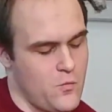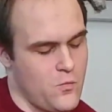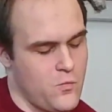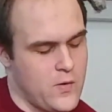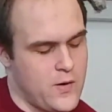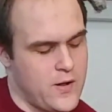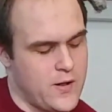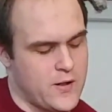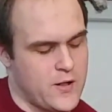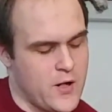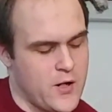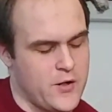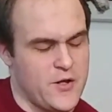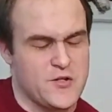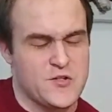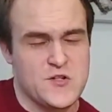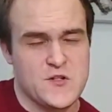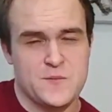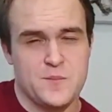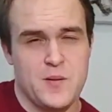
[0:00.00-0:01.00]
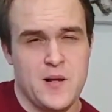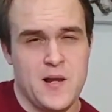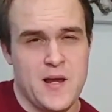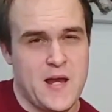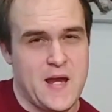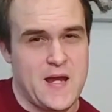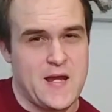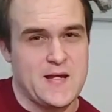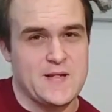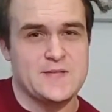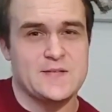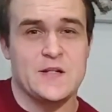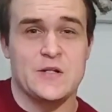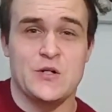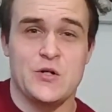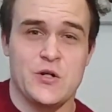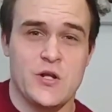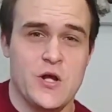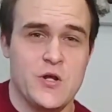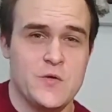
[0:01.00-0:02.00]
we're going to just play
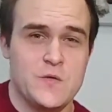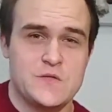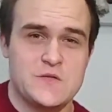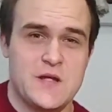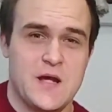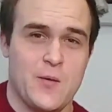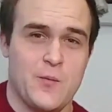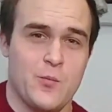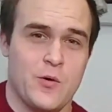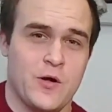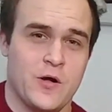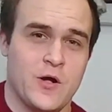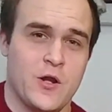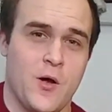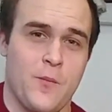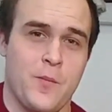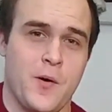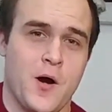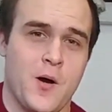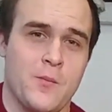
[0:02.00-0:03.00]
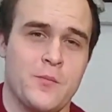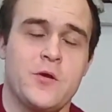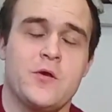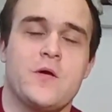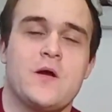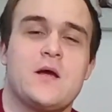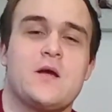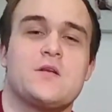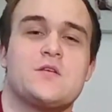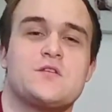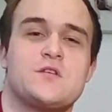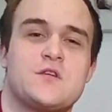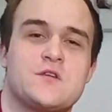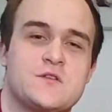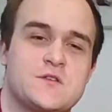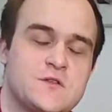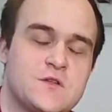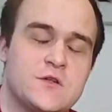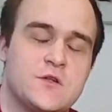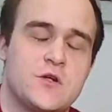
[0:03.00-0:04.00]
single notes and we're going to palm mute it
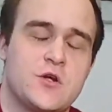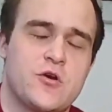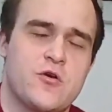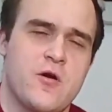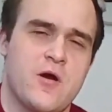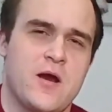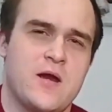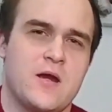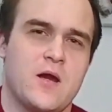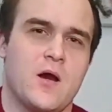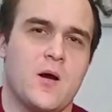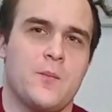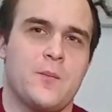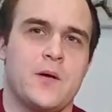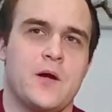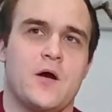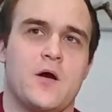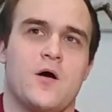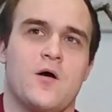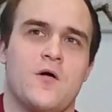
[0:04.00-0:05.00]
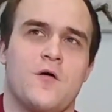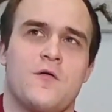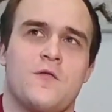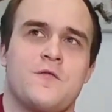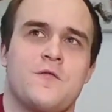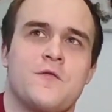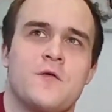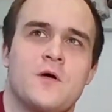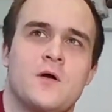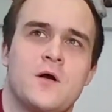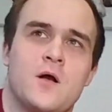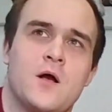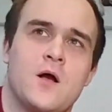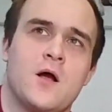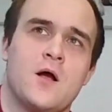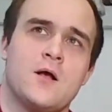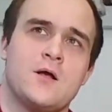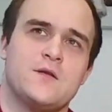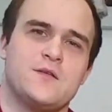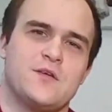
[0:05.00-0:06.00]
just to create a bit of
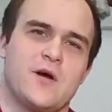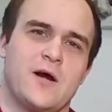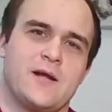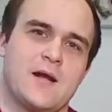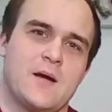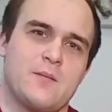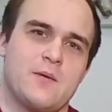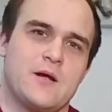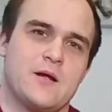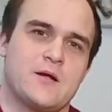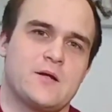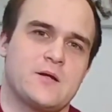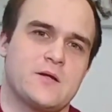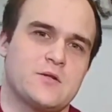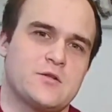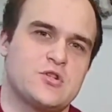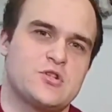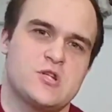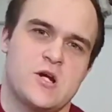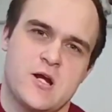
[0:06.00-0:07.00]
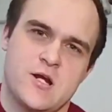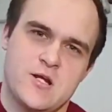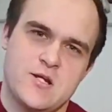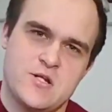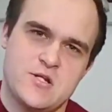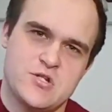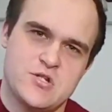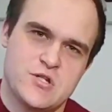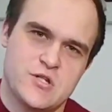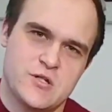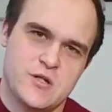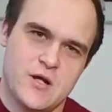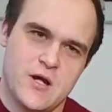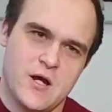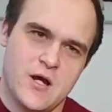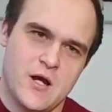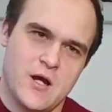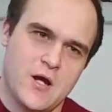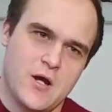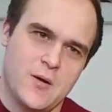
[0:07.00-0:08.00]
dynamic change,
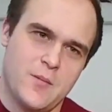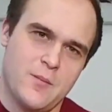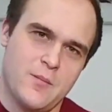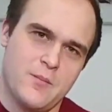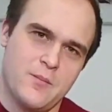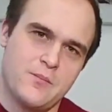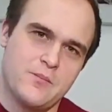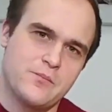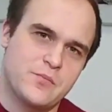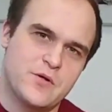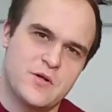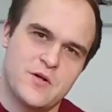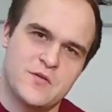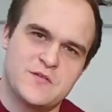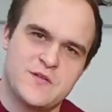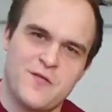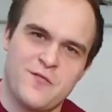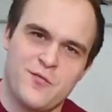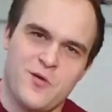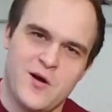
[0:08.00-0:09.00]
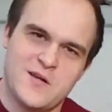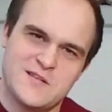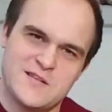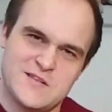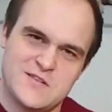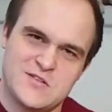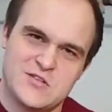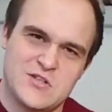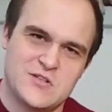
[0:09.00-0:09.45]
because otherwise it's